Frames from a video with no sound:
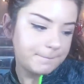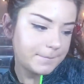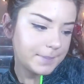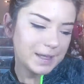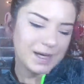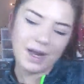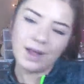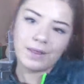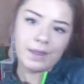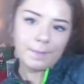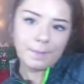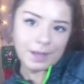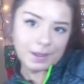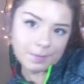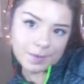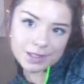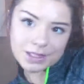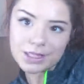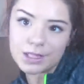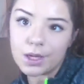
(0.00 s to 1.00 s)
but not that
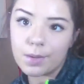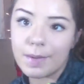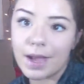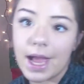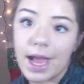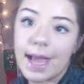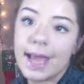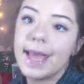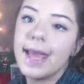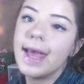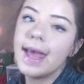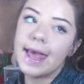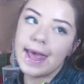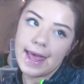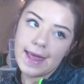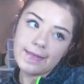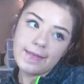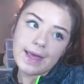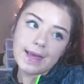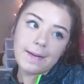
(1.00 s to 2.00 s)
pigmented on my eye.
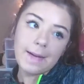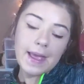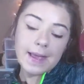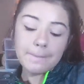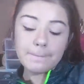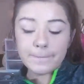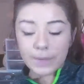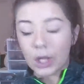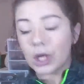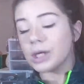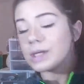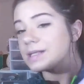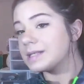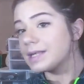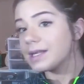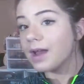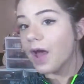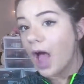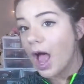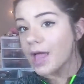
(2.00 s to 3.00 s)
And like, in
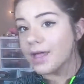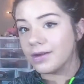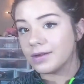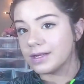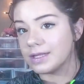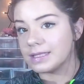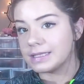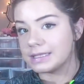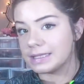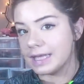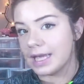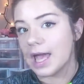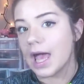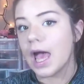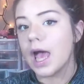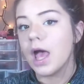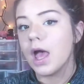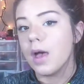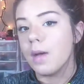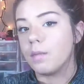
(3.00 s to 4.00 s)
person, I couldn't see
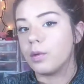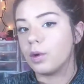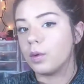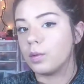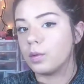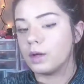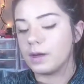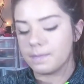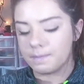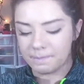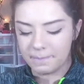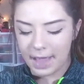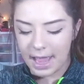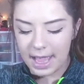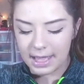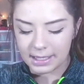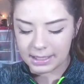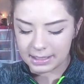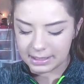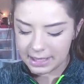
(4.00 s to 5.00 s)
it. But when I went
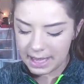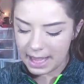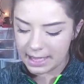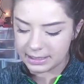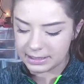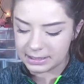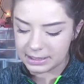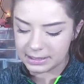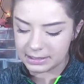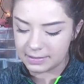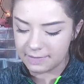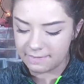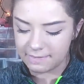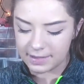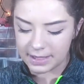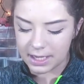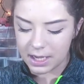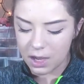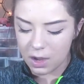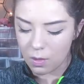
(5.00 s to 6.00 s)
back and edited the
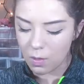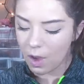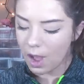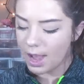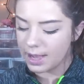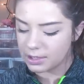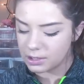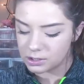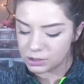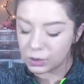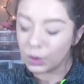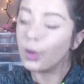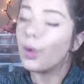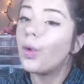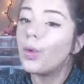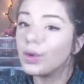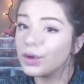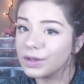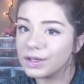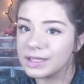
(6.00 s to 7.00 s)
video, I could
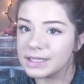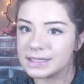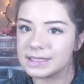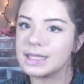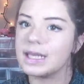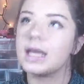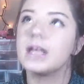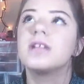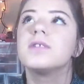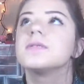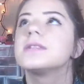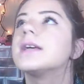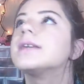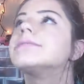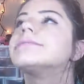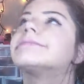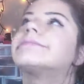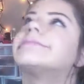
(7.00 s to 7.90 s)
totally see it. And I was like,